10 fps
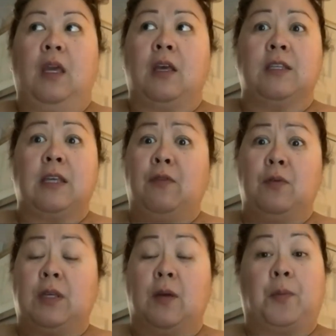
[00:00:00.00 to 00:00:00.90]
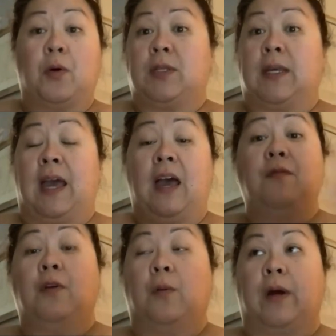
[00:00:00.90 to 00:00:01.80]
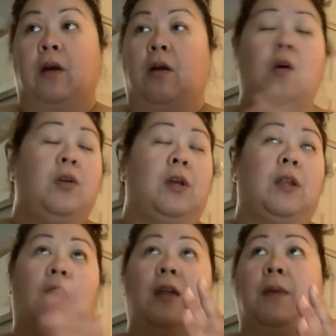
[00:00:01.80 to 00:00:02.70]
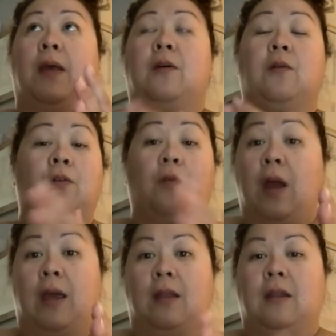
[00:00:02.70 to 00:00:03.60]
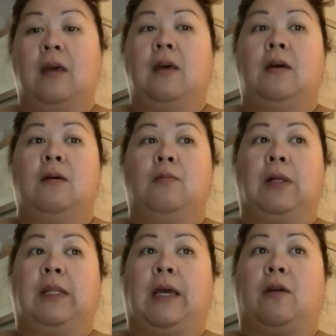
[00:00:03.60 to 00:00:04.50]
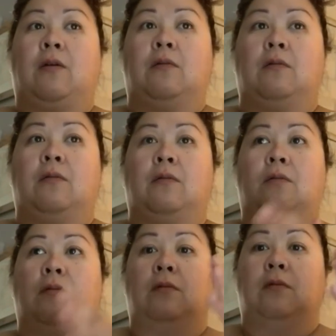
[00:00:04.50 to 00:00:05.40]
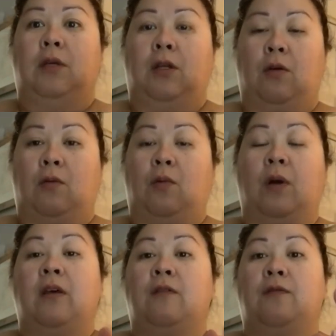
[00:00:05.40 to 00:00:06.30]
because everyone's like posting everywhere. Oh, you could automate it. Great. But like, you know, what if